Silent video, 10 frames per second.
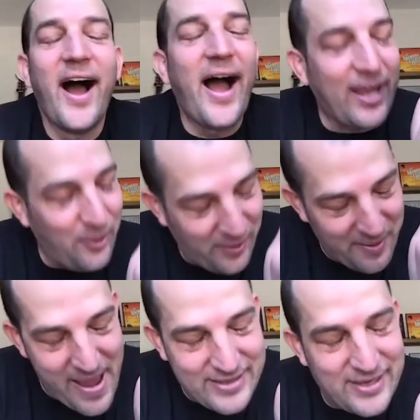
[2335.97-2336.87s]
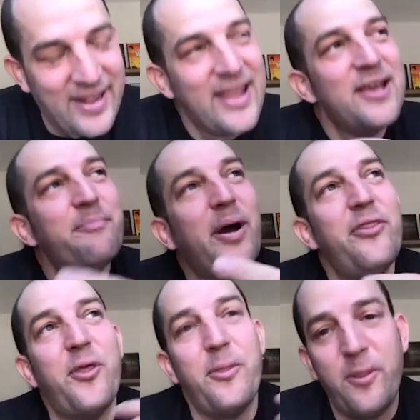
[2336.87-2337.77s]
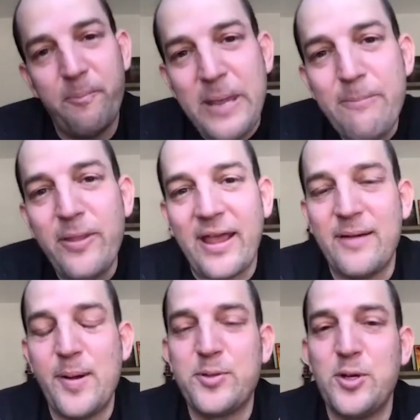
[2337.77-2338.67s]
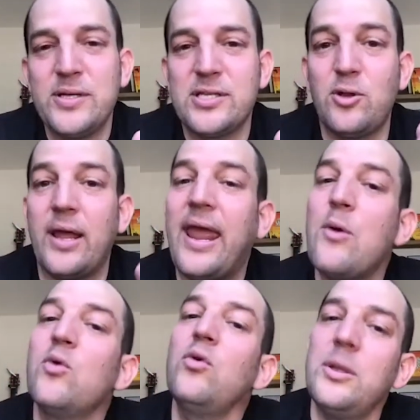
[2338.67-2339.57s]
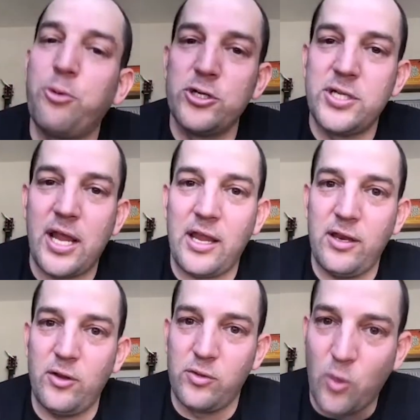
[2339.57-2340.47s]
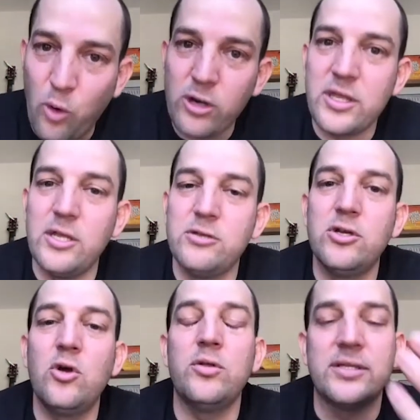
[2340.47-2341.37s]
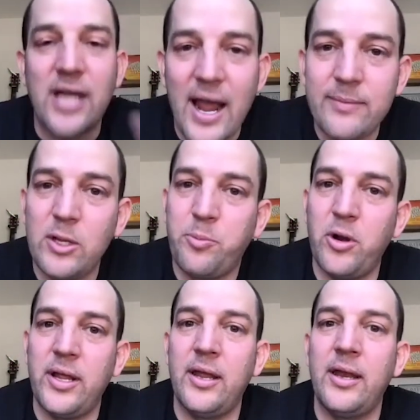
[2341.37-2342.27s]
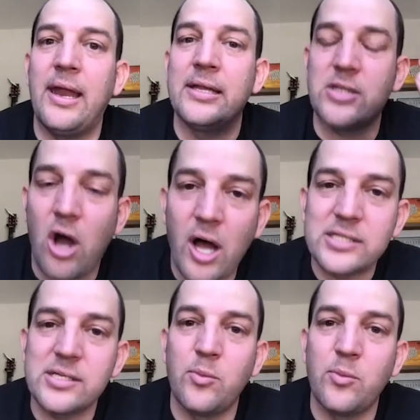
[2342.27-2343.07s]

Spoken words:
I can only imagine. But the people that come up to us and they're like, "Hey, we really appreciate the work that you do, the time that you put in, and it's awesome.